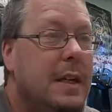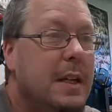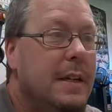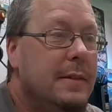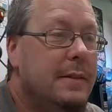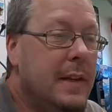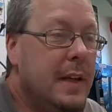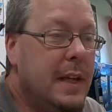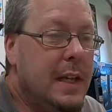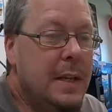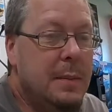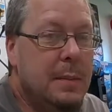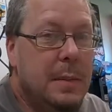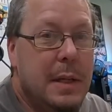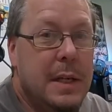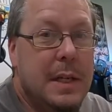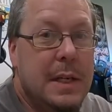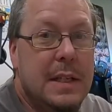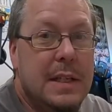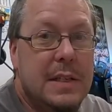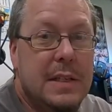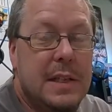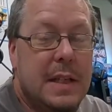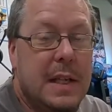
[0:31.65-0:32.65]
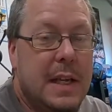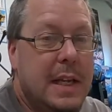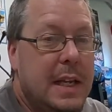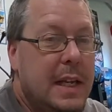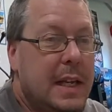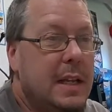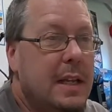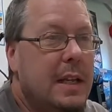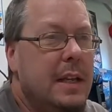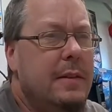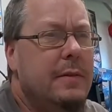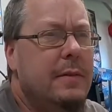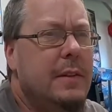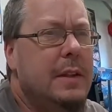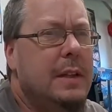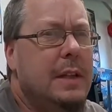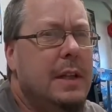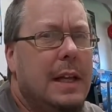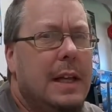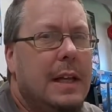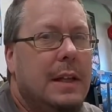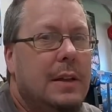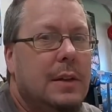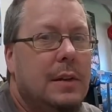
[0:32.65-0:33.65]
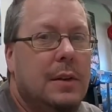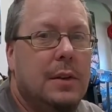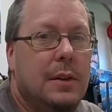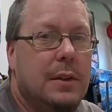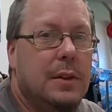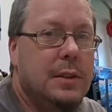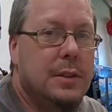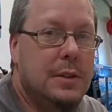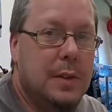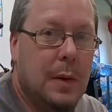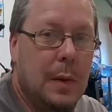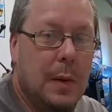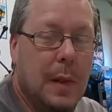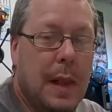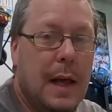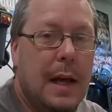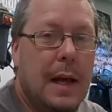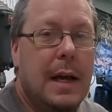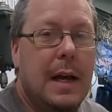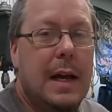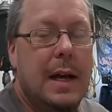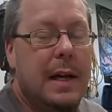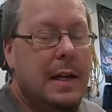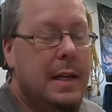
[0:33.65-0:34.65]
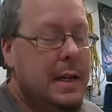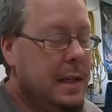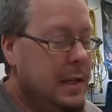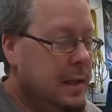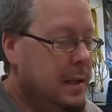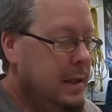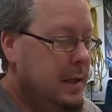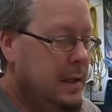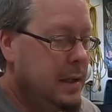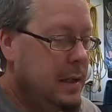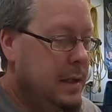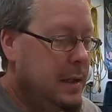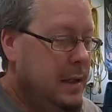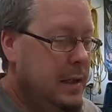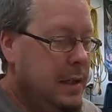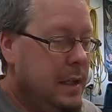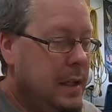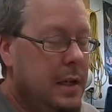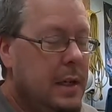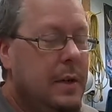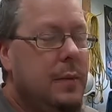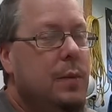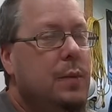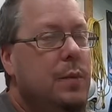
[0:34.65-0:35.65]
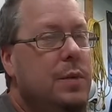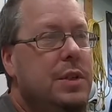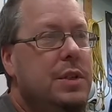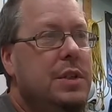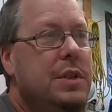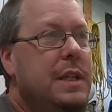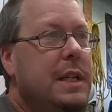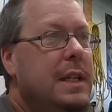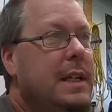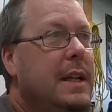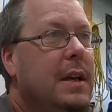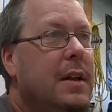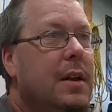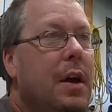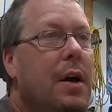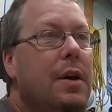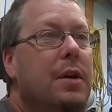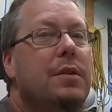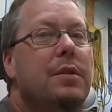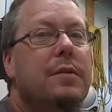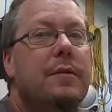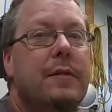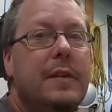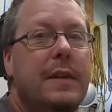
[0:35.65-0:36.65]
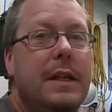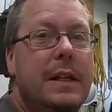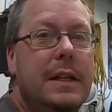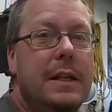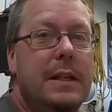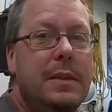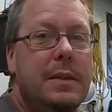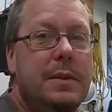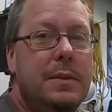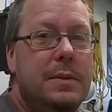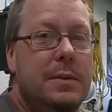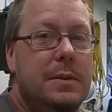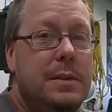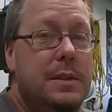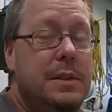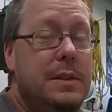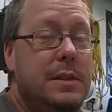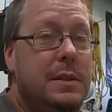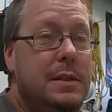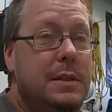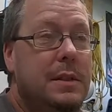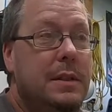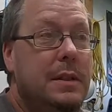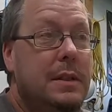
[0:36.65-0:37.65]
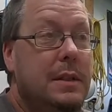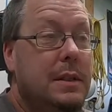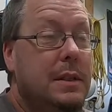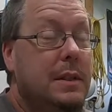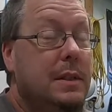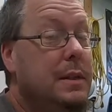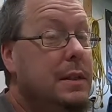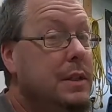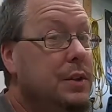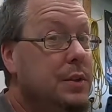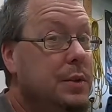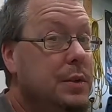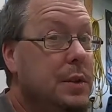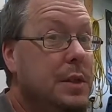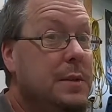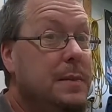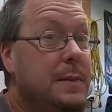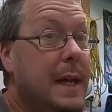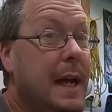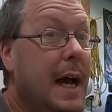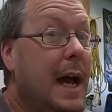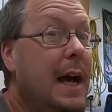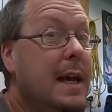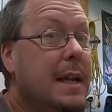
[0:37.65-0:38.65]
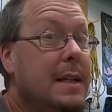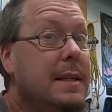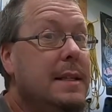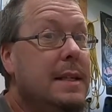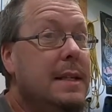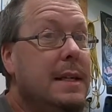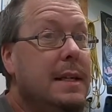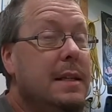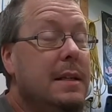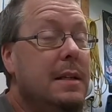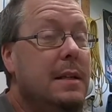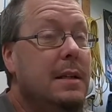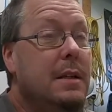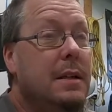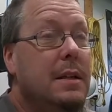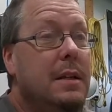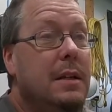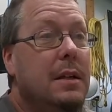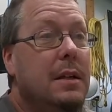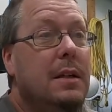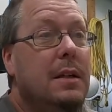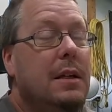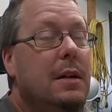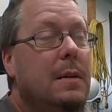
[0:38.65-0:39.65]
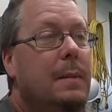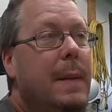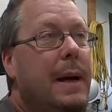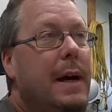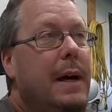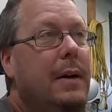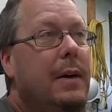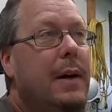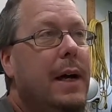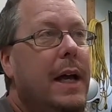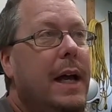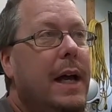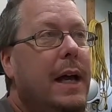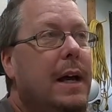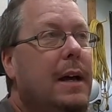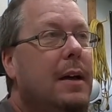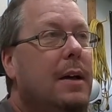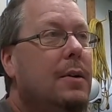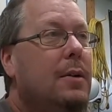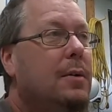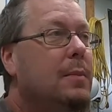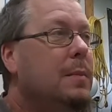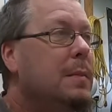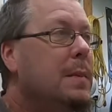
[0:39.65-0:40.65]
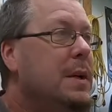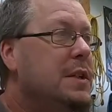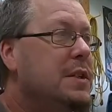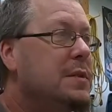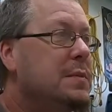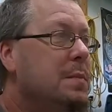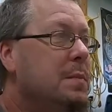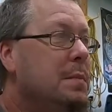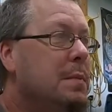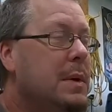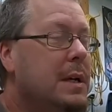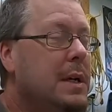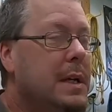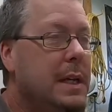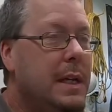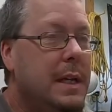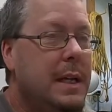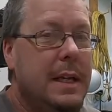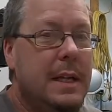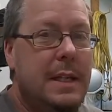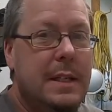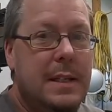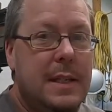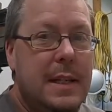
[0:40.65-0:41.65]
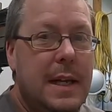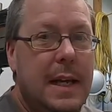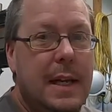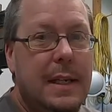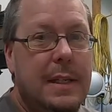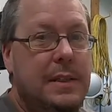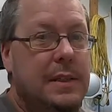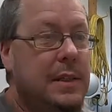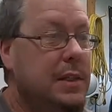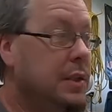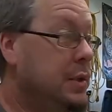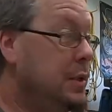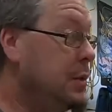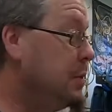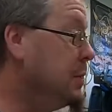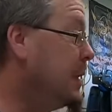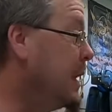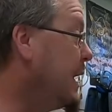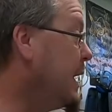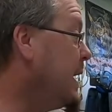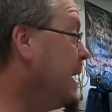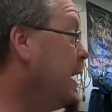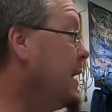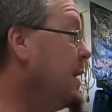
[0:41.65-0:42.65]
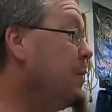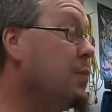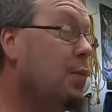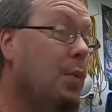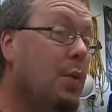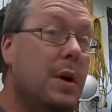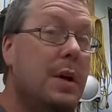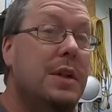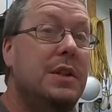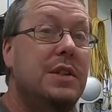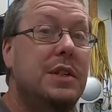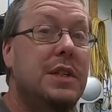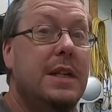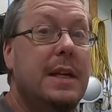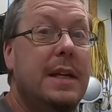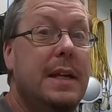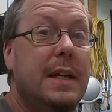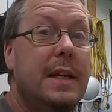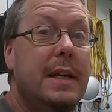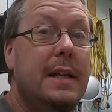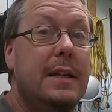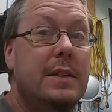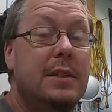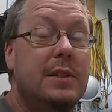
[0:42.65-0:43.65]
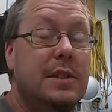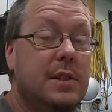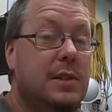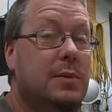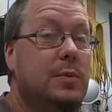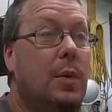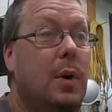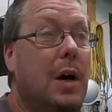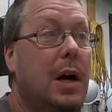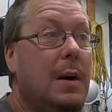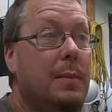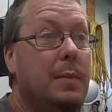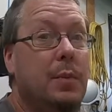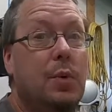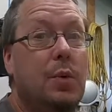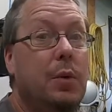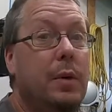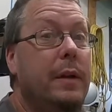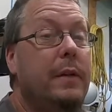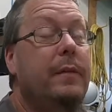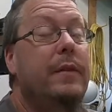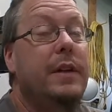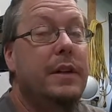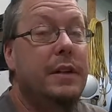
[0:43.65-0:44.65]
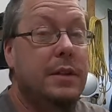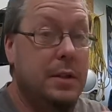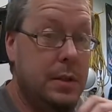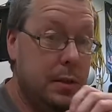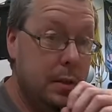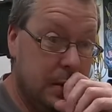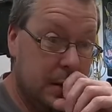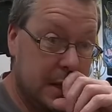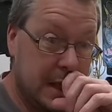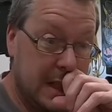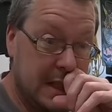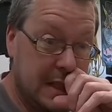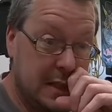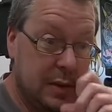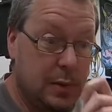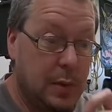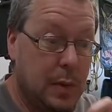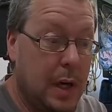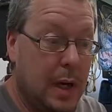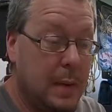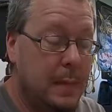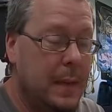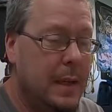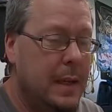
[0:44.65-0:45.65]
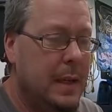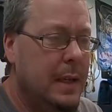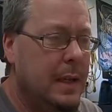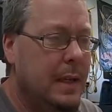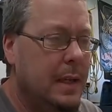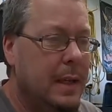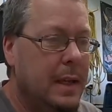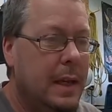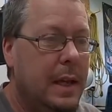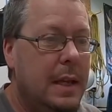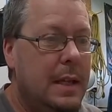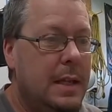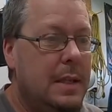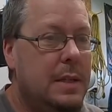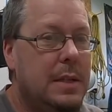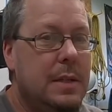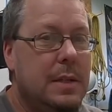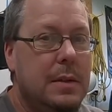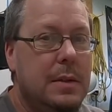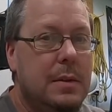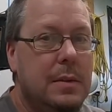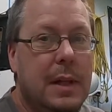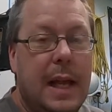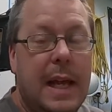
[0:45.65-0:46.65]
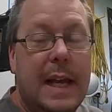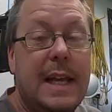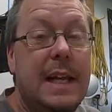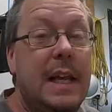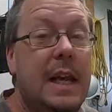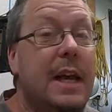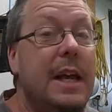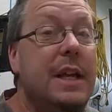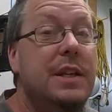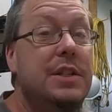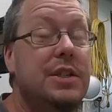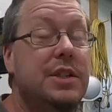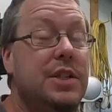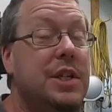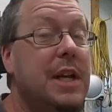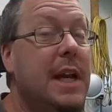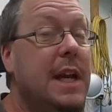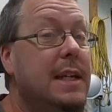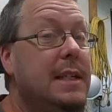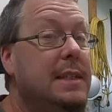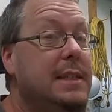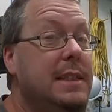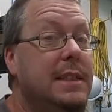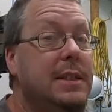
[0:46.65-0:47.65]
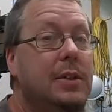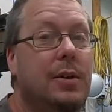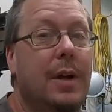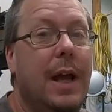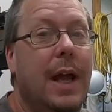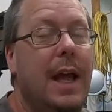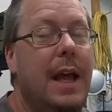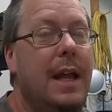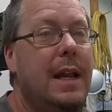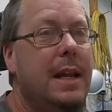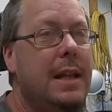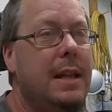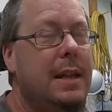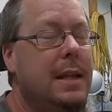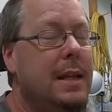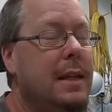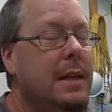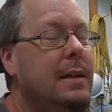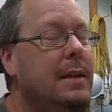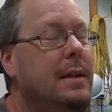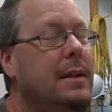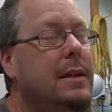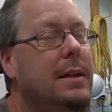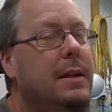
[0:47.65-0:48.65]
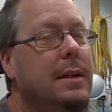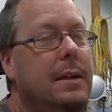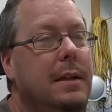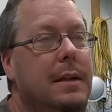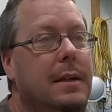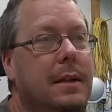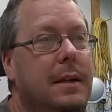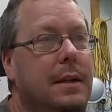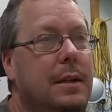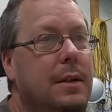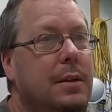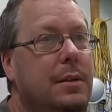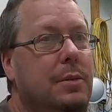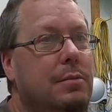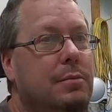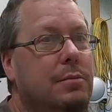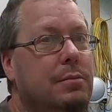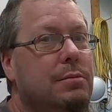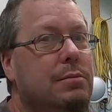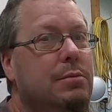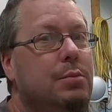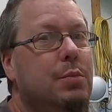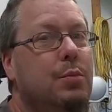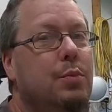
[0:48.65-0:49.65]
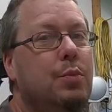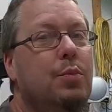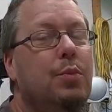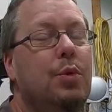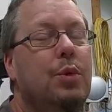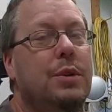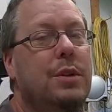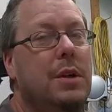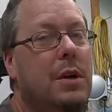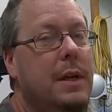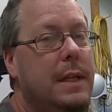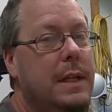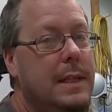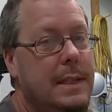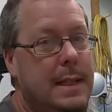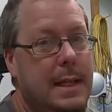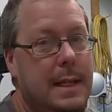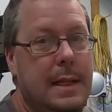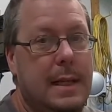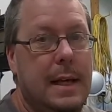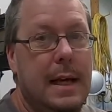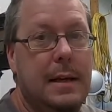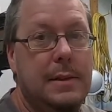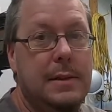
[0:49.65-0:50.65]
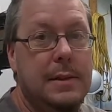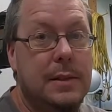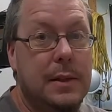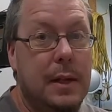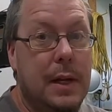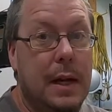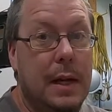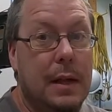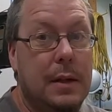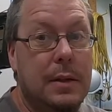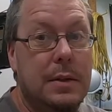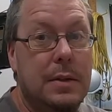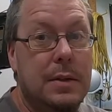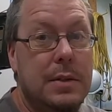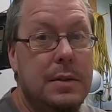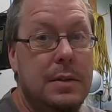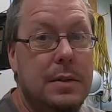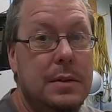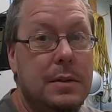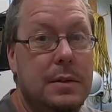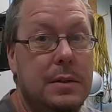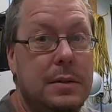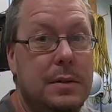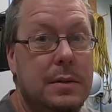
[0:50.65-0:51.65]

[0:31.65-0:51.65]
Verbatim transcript: If anybody has like even like looked online and checked out other videos, trust me, I did about how much money it takes to do like a 1J swap or even a 2J swap into like an S chassis or anything. We're talking $10,000.